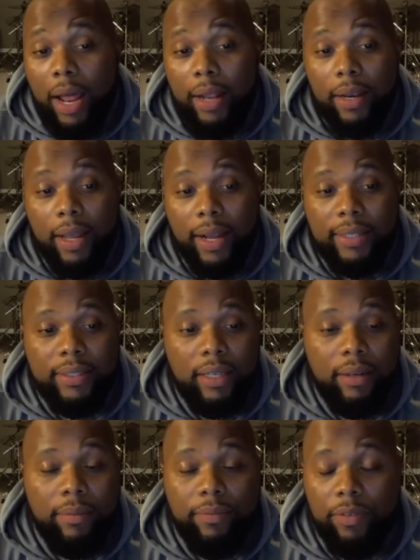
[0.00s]
like I said
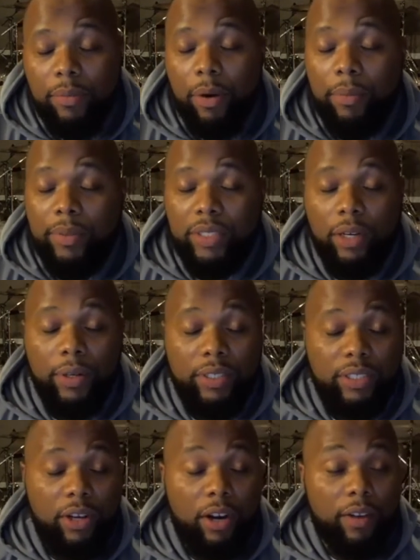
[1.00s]
a few moments ago, it
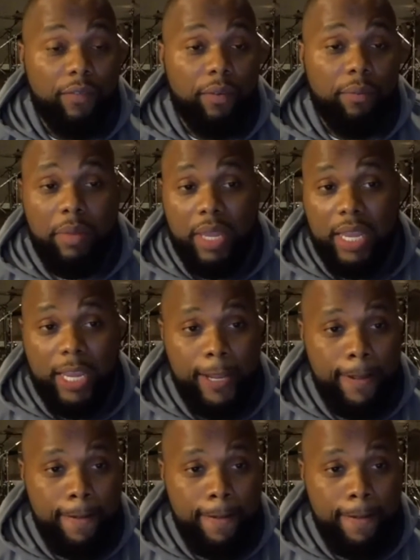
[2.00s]
started for me